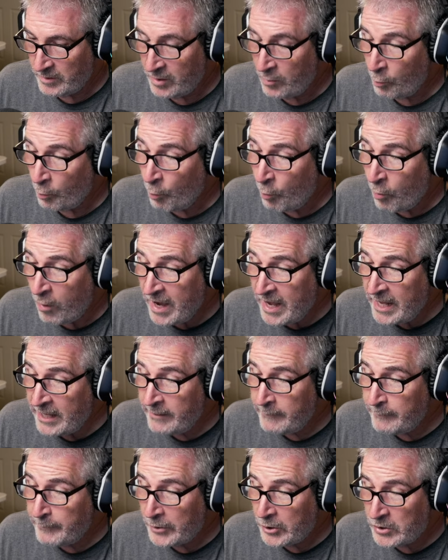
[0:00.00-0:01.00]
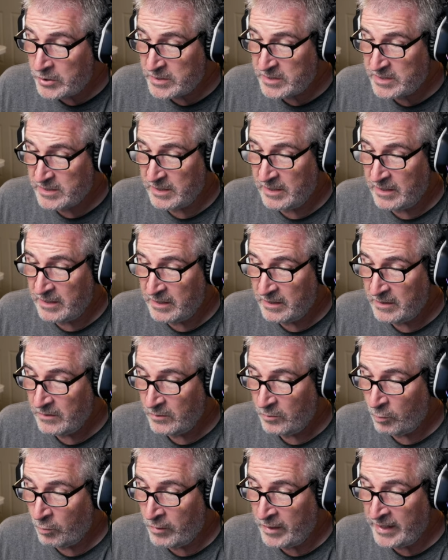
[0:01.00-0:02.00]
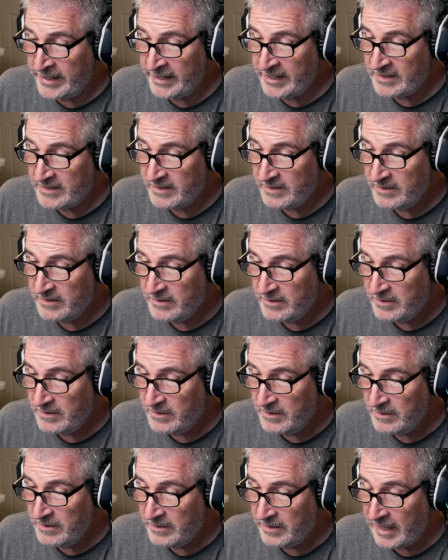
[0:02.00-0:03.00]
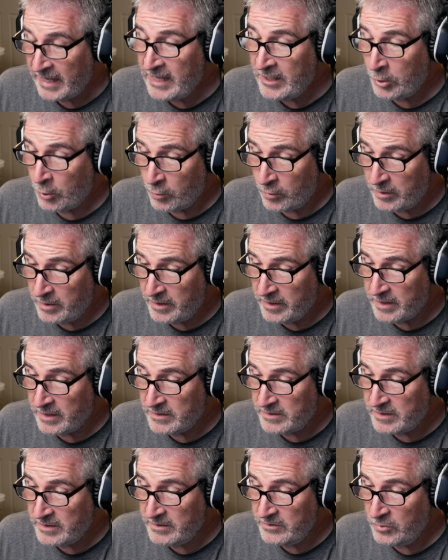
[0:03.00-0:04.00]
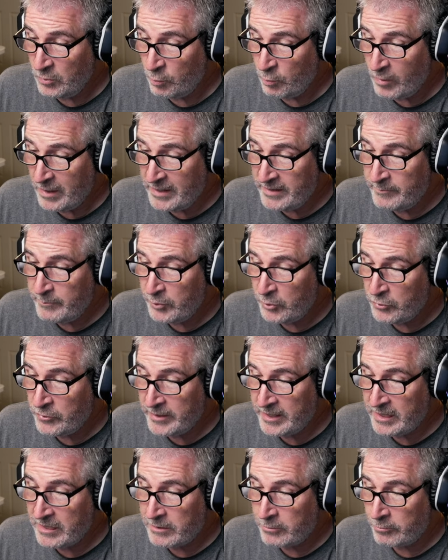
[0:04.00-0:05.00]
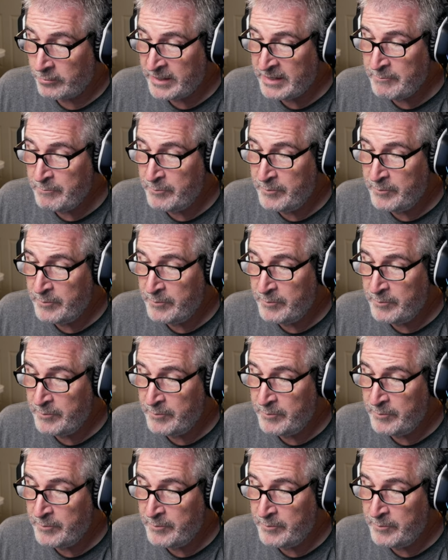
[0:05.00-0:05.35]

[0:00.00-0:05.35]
One person won it. In Oregon, too. 1.3